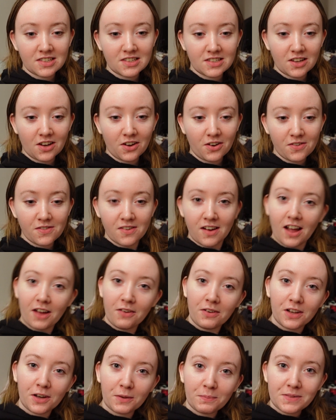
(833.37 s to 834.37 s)
So I
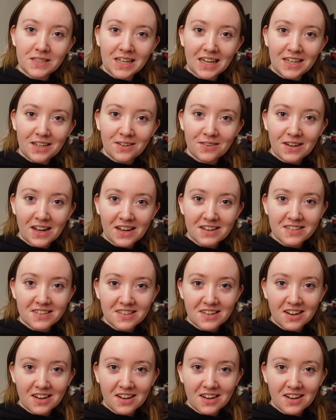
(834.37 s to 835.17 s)
will update you next